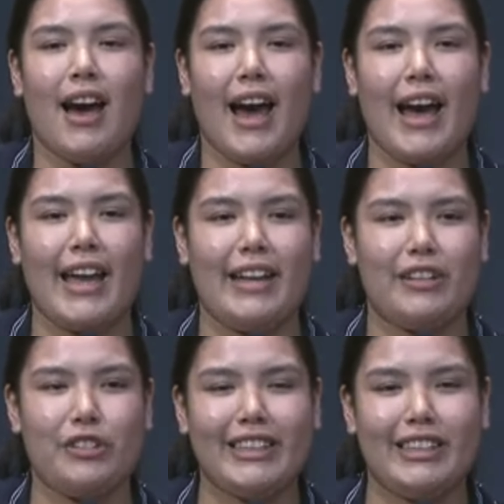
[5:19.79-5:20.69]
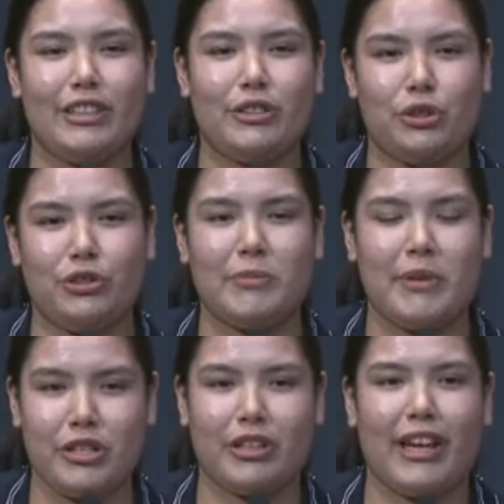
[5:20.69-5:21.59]
I tried to do
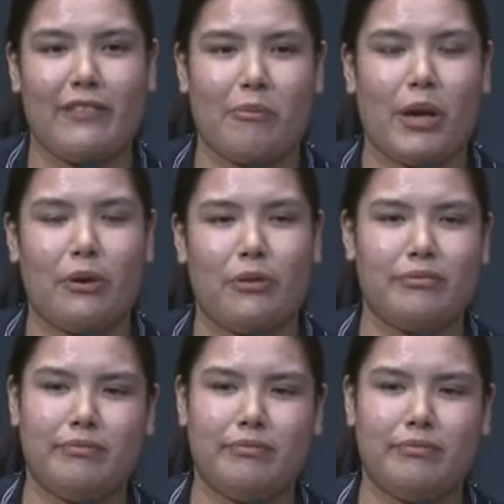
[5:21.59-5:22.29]
spiritual life on my own.